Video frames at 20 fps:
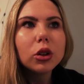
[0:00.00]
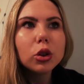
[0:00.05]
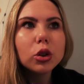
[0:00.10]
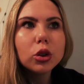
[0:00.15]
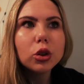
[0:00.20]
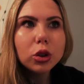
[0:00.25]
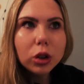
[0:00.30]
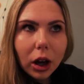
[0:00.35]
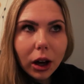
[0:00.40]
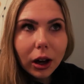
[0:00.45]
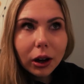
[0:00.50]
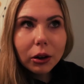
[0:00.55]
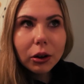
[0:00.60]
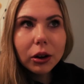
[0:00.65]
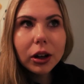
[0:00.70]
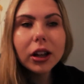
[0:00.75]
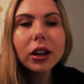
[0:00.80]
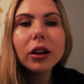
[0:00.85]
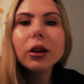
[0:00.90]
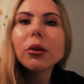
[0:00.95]

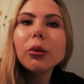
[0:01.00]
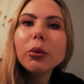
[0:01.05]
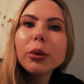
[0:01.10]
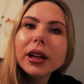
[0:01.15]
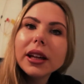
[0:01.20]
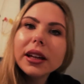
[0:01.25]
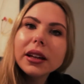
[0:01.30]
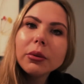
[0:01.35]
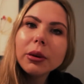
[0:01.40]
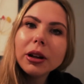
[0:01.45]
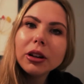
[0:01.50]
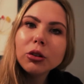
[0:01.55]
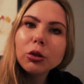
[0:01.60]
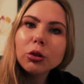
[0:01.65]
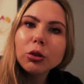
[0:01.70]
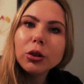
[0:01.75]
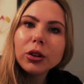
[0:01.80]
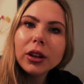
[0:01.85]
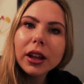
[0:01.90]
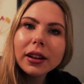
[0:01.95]
So we went
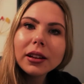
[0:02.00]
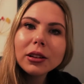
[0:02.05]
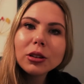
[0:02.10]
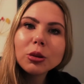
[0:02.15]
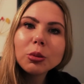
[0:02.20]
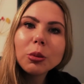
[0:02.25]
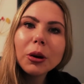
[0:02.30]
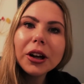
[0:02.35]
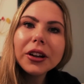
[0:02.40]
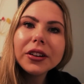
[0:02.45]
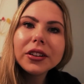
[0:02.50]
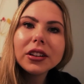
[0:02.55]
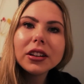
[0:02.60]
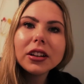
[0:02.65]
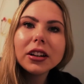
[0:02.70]
to another spot.